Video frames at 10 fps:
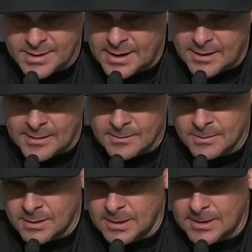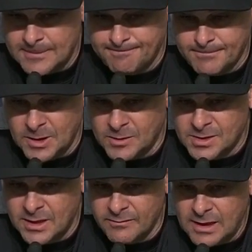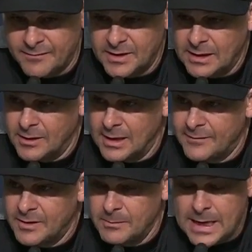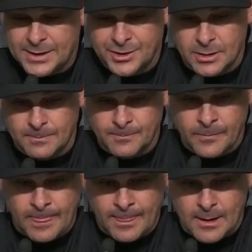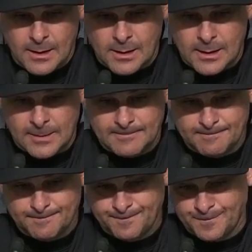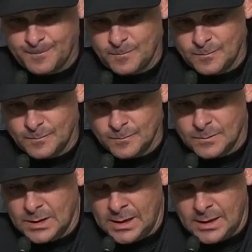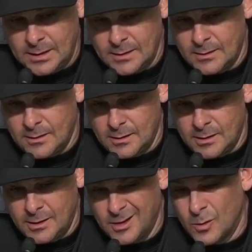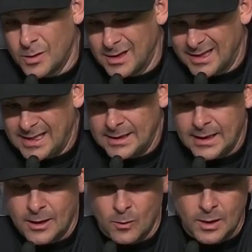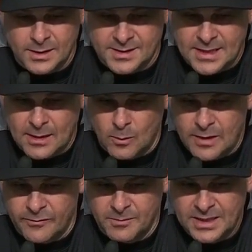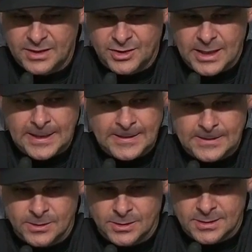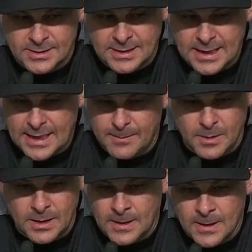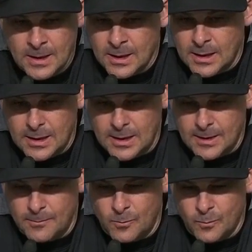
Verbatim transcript: there, um, you know, tough lefty on lefty matchup. Um, and, you know, with the lead there, wanting to stay away from DJ just today. But, um,